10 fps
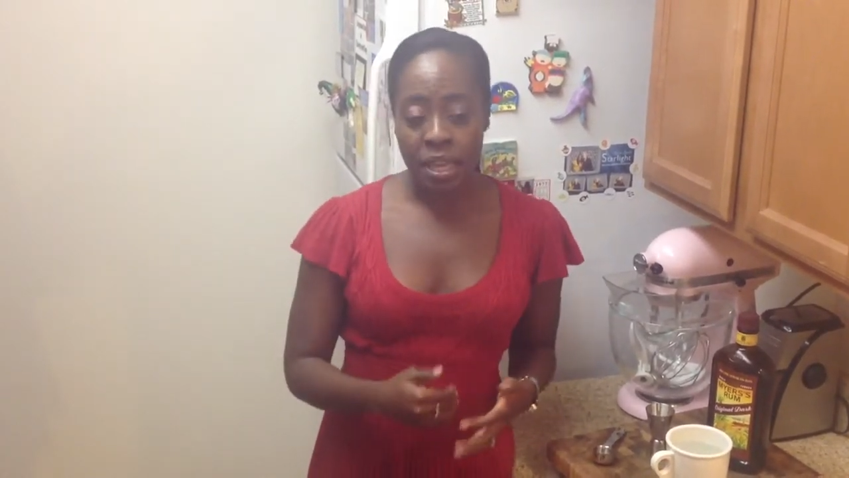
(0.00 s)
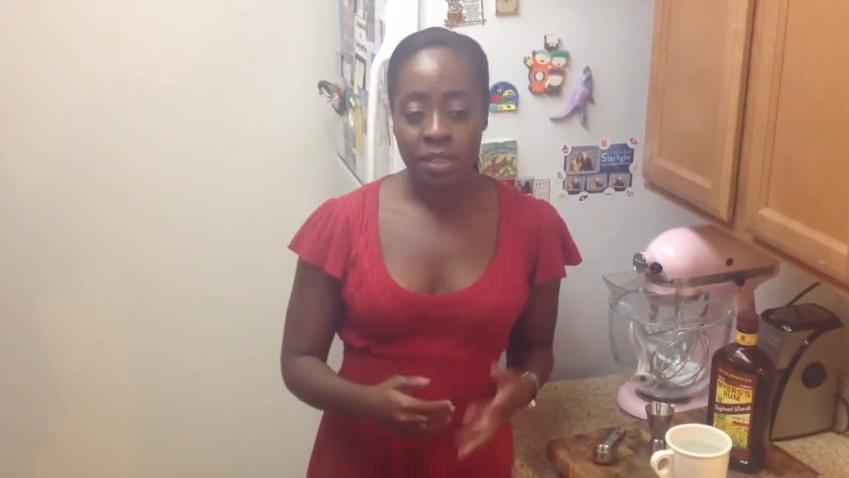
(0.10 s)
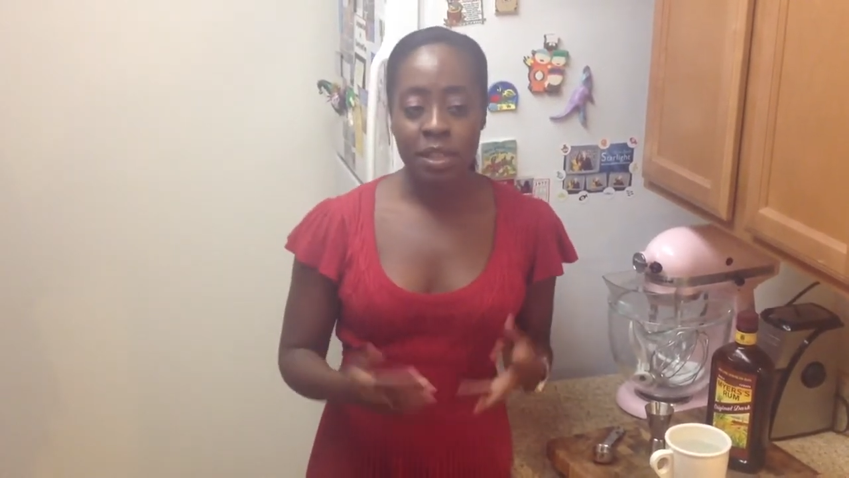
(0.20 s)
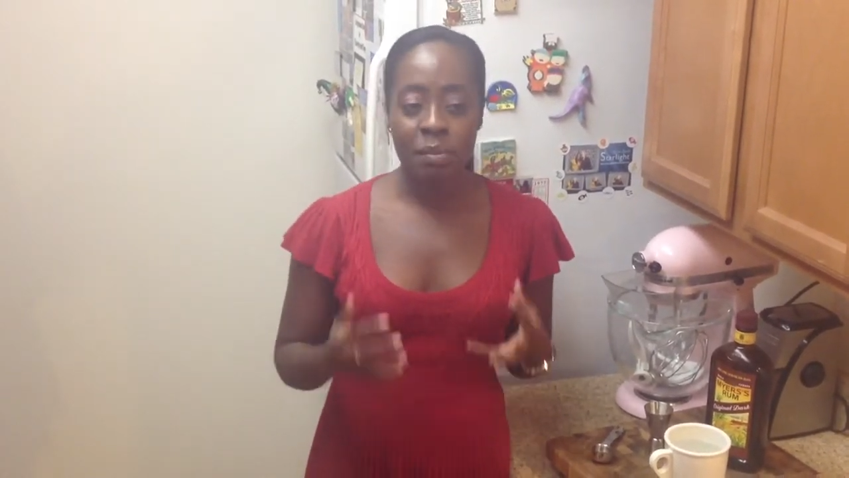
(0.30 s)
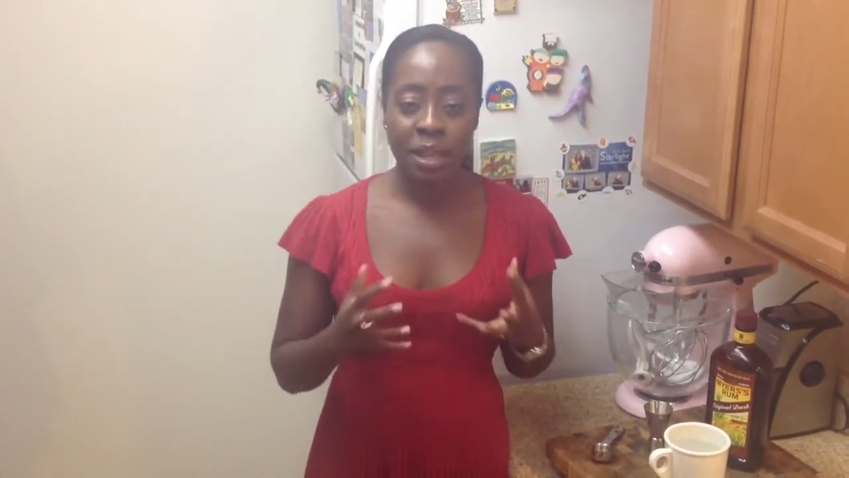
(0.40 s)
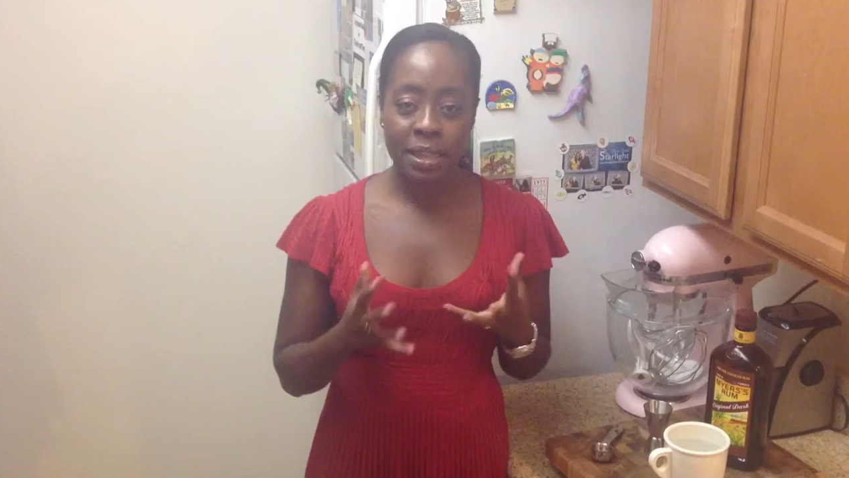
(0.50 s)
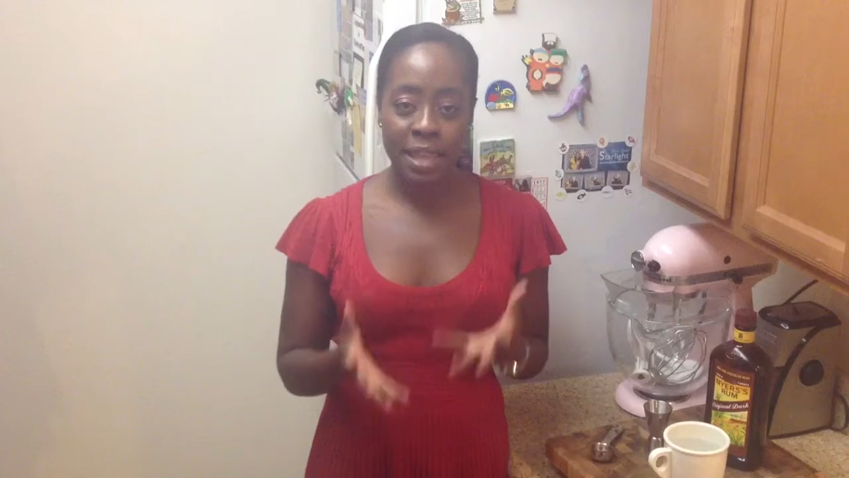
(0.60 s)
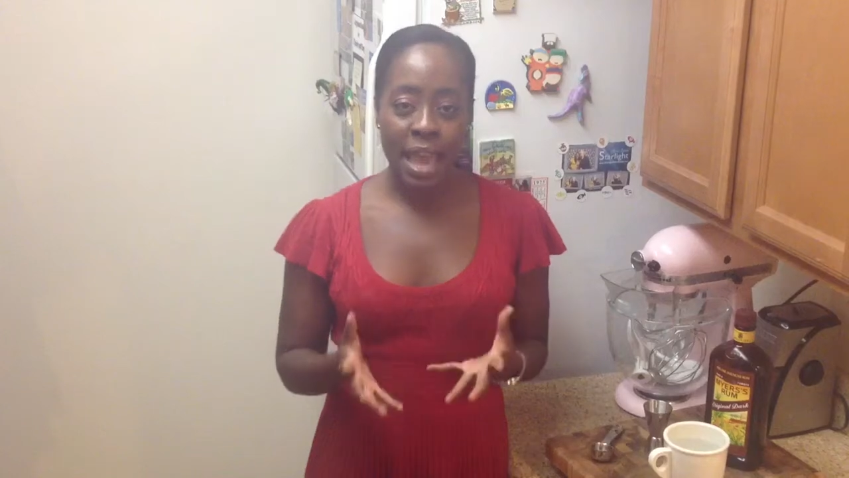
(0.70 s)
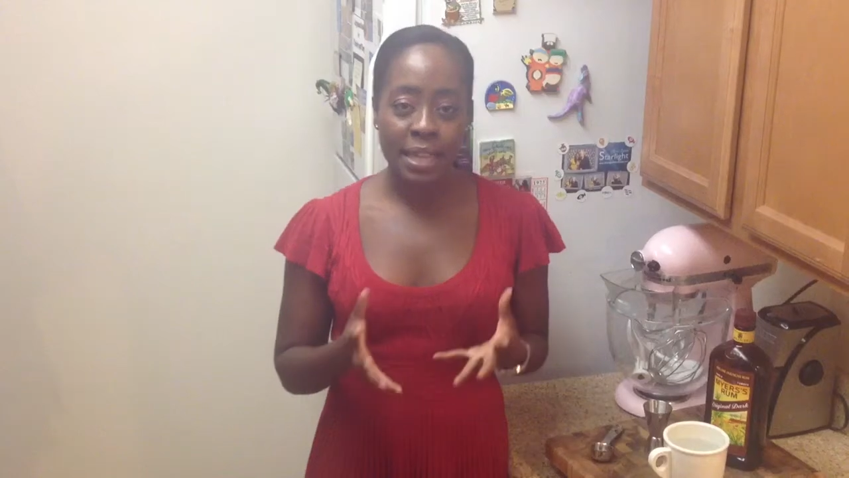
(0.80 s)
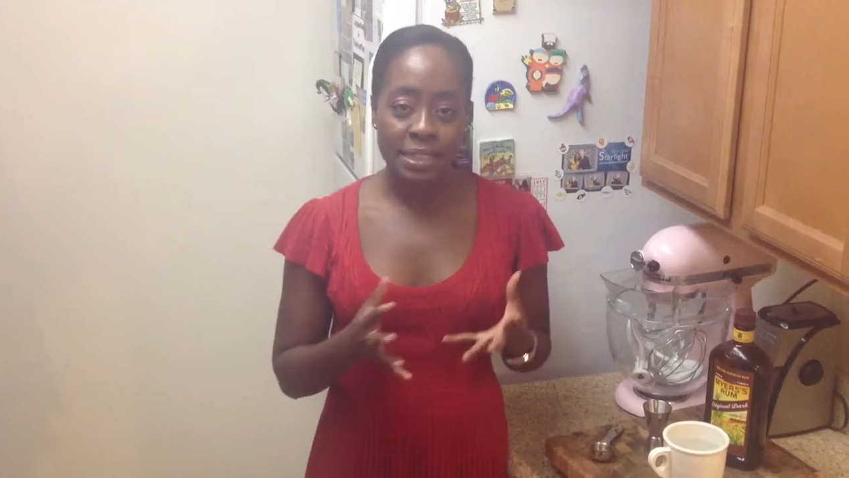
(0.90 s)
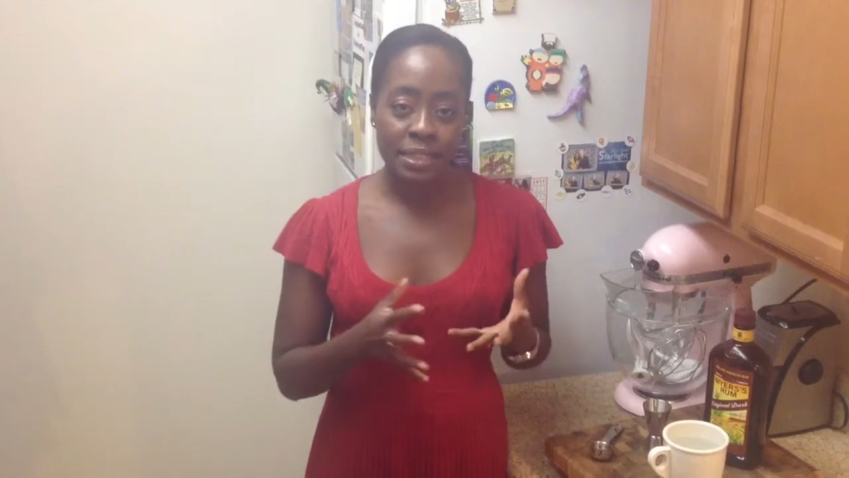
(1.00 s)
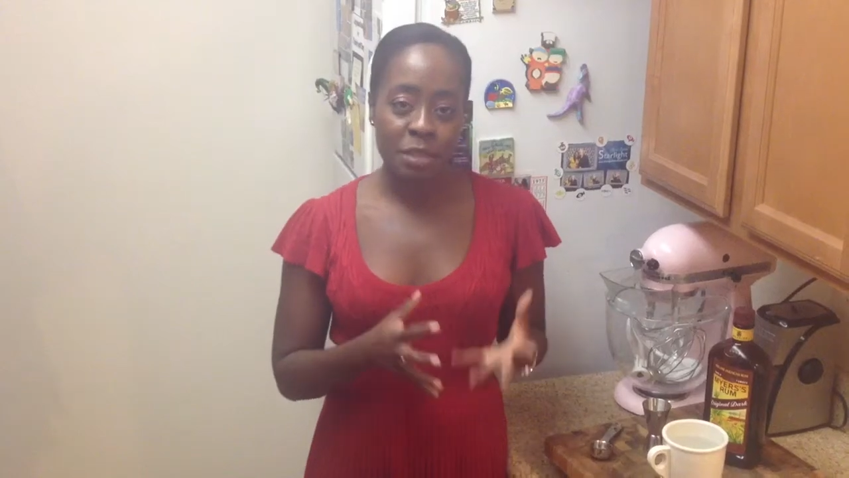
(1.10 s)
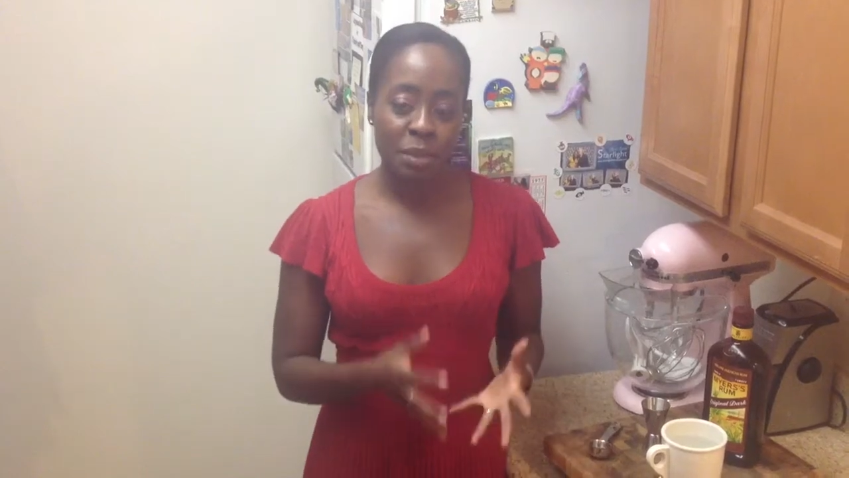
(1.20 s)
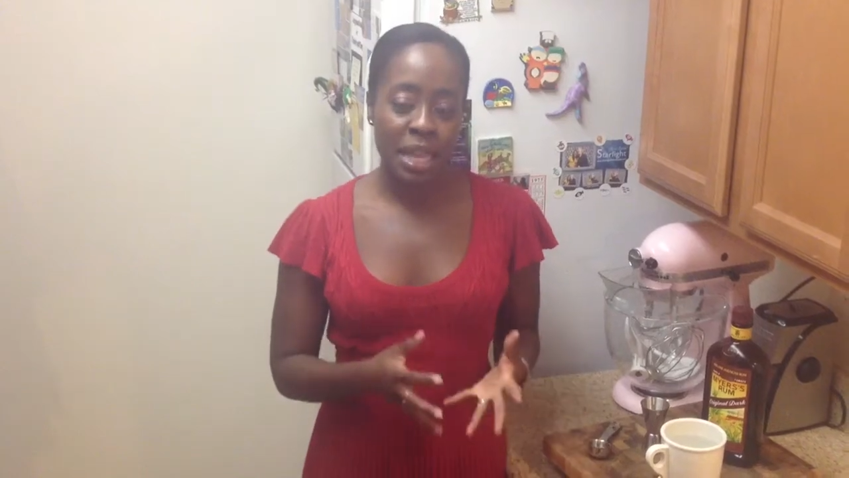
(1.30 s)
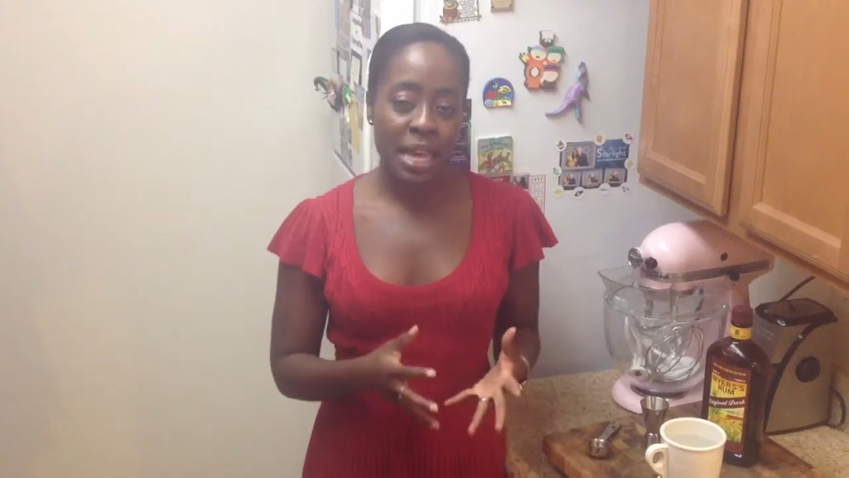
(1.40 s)
The access to
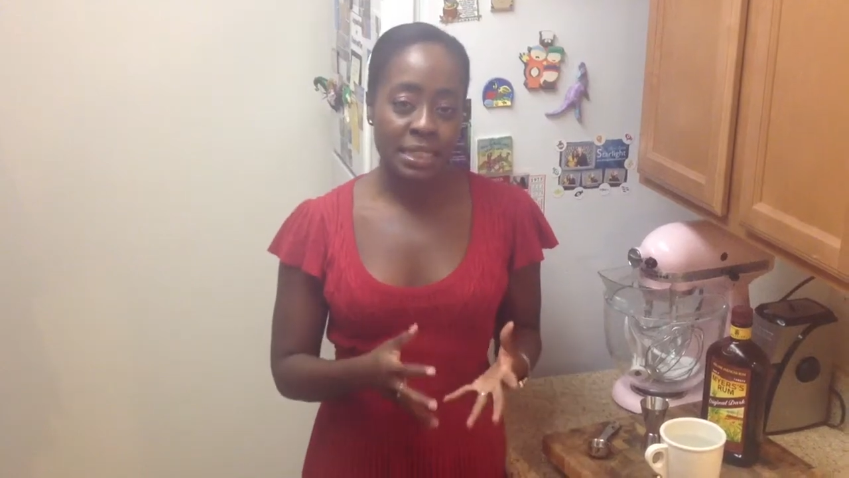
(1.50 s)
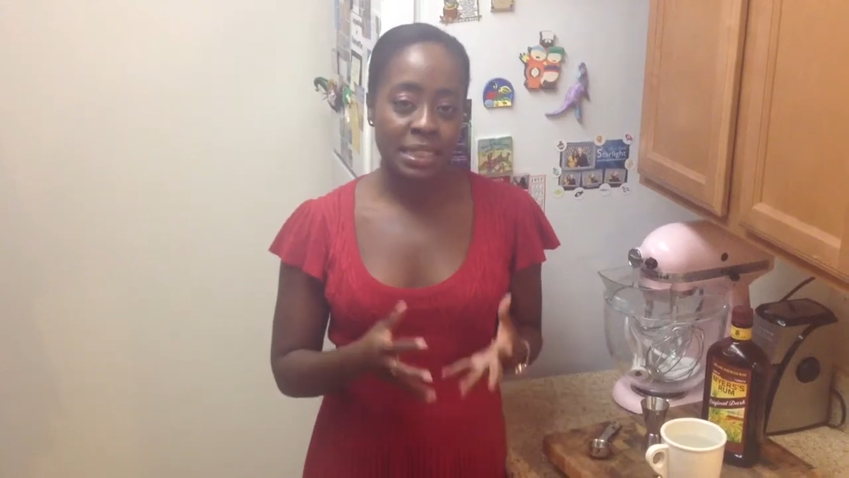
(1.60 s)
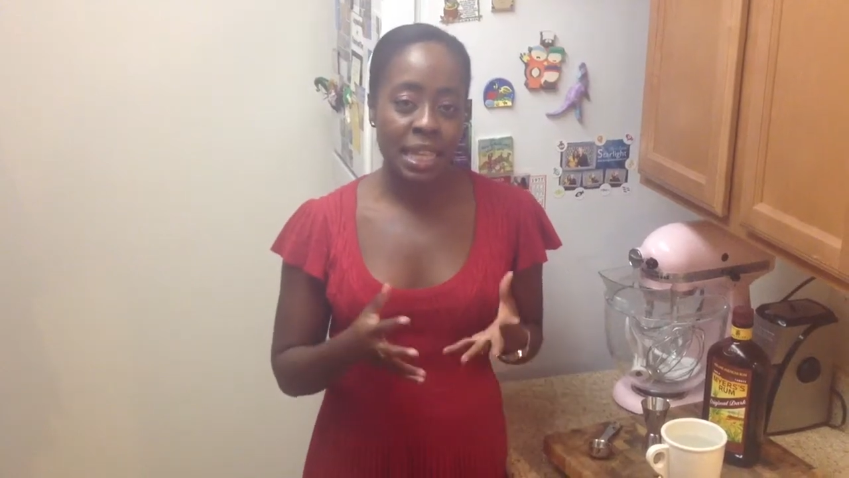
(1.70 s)
molasses